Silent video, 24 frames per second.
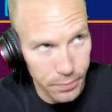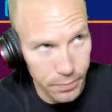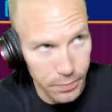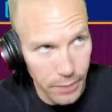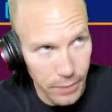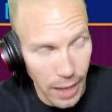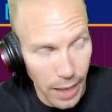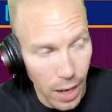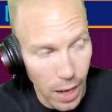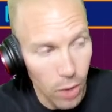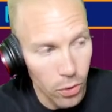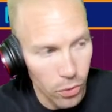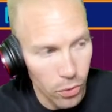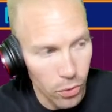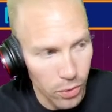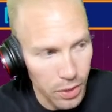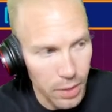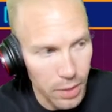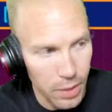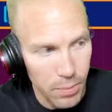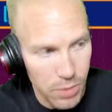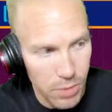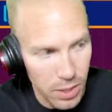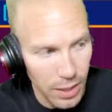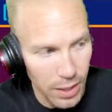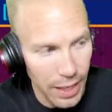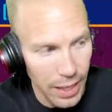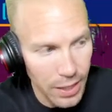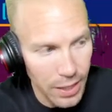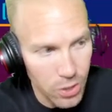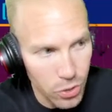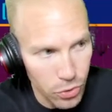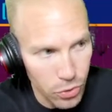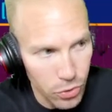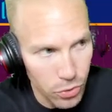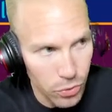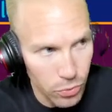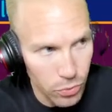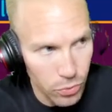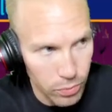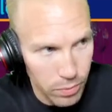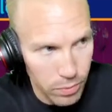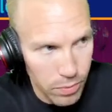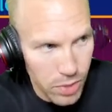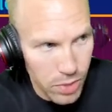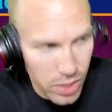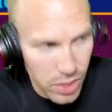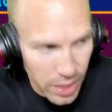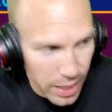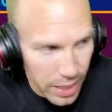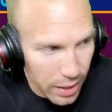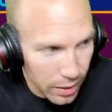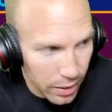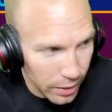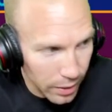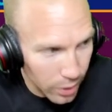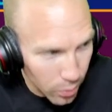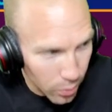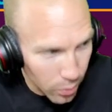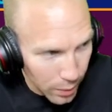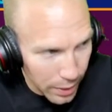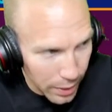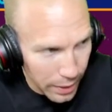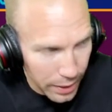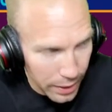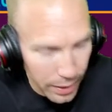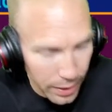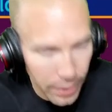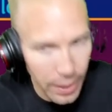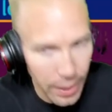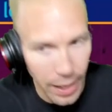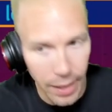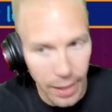algorithms like to seek liquidity.